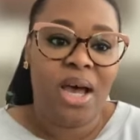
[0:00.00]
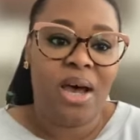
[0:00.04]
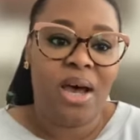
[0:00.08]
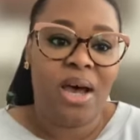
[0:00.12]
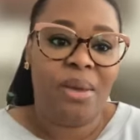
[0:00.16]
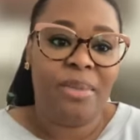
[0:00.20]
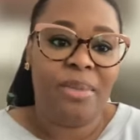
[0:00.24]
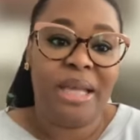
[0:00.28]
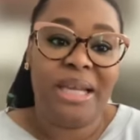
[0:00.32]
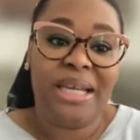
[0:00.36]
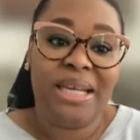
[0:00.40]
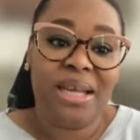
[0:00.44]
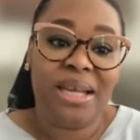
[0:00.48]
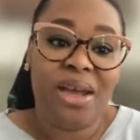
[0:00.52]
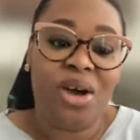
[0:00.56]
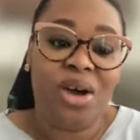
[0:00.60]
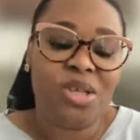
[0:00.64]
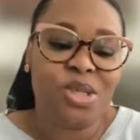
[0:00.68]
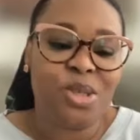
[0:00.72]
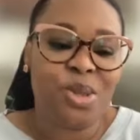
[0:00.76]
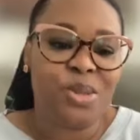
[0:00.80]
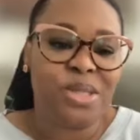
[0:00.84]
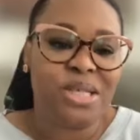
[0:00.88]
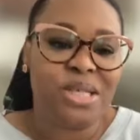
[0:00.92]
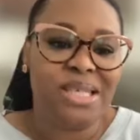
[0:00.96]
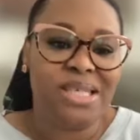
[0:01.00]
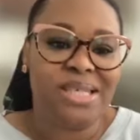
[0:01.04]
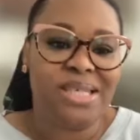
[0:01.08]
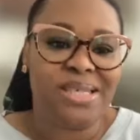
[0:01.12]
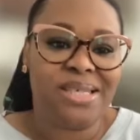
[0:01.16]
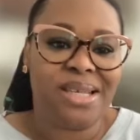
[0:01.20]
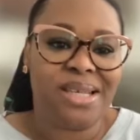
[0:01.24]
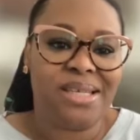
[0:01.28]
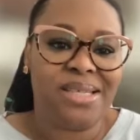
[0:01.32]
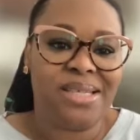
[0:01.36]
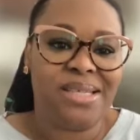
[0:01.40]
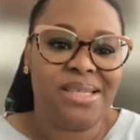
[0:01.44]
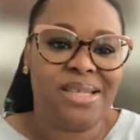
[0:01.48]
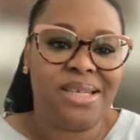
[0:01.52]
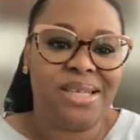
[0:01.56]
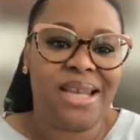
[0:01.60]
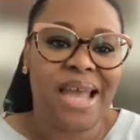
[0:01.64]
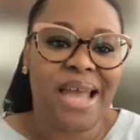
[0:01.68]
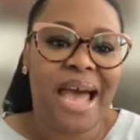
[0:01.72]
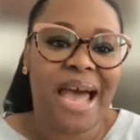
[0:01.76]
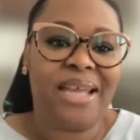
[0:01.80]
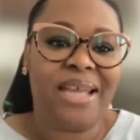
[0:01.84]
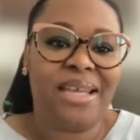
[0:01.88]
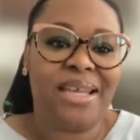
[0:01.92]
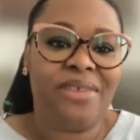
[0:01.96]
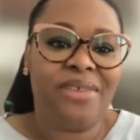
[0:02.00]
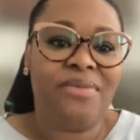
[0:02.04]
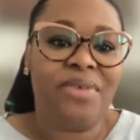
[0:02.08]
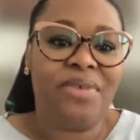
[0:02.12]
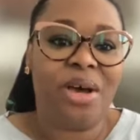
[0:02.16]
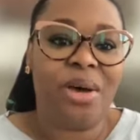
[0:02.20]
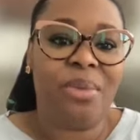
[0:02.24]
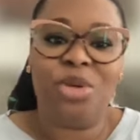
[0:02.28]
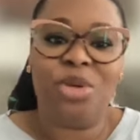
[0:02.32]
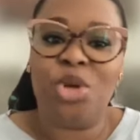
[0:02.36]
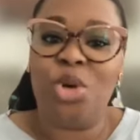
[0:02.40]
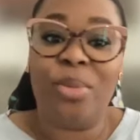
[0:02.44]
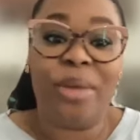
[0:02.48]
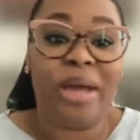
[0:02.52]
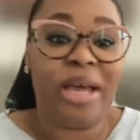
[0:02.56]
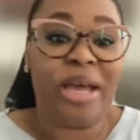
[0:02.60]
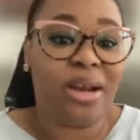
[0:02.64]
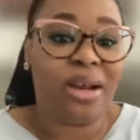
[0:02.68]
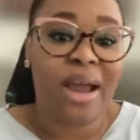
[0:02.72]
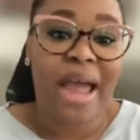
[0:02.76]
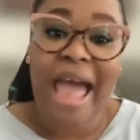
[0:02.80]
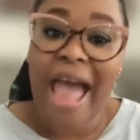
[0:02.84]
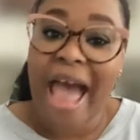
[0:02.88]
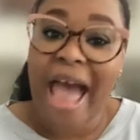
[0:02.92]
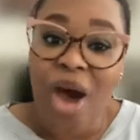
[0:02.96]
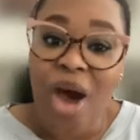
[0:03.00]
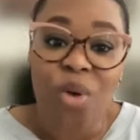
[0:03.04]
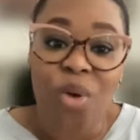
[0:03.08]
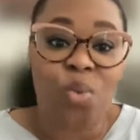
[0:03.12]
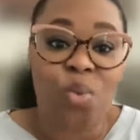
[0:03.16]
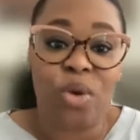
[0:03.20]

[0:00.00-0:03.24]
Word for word: Um, um, and he also teaches us to not give up no matter how